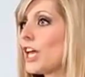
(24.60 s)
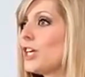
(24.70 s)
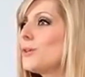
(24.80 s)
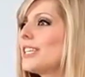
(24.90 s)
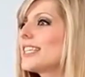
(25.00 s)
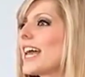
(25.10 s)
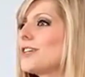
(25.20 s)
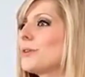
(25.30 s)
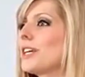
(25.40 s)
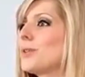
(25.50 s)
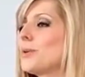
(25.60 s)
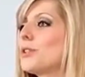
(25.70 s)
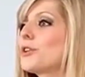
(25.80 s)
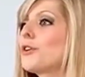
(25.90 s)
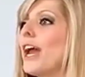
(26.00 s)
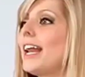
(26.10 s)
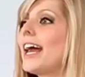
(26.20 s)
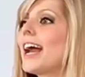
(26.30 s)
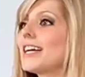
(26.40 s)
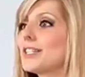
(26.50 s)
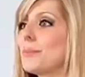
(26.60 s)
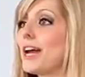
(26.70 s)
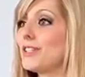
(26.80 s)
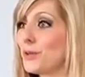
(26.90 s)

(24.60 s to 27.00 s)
Use the scheduling tool to create and customize